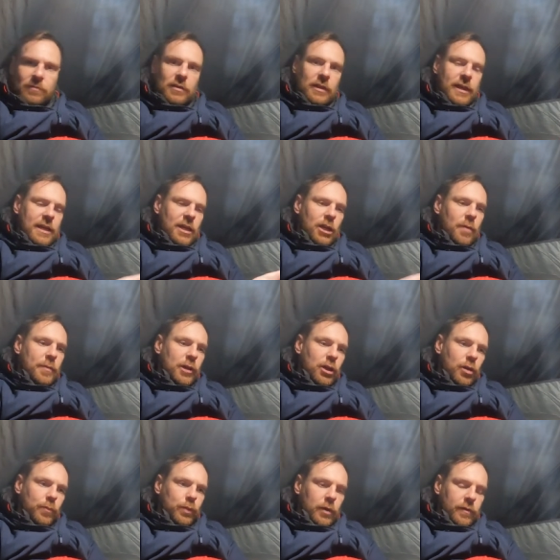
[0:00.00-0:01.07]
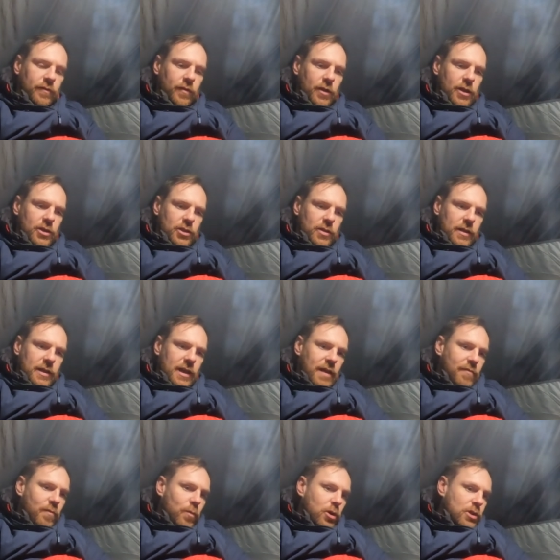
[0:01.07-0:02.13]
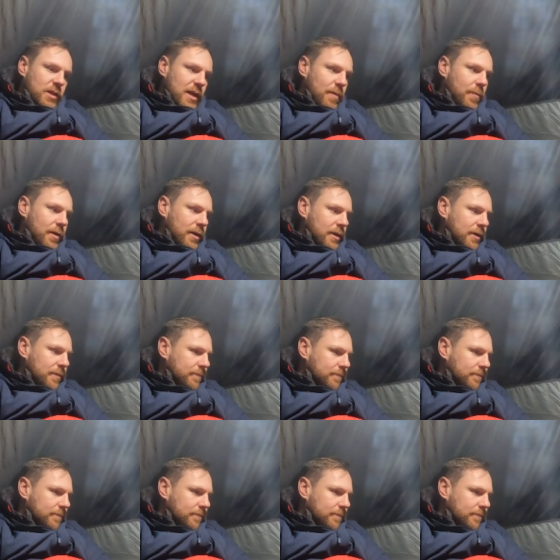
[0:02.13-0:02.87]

Deleted all my GoPro footage, so I can't even watch that back.